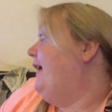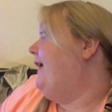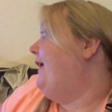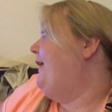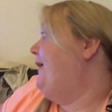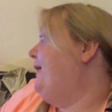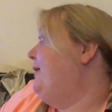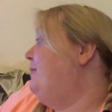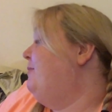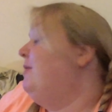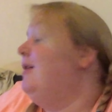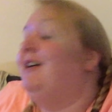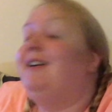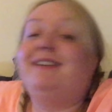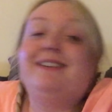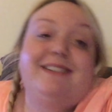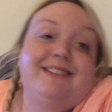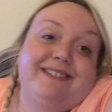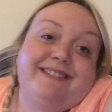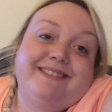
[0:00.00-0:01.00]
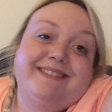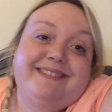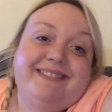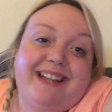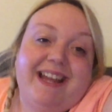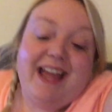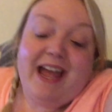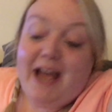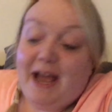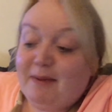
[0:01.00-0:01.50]
I'm
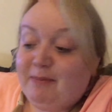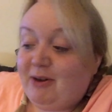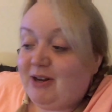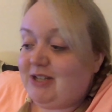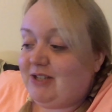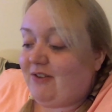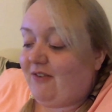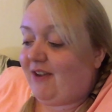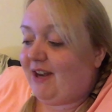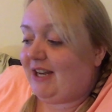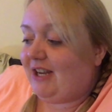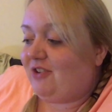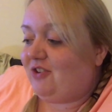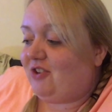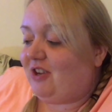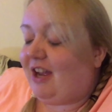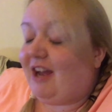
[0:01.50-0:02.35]
going to finish.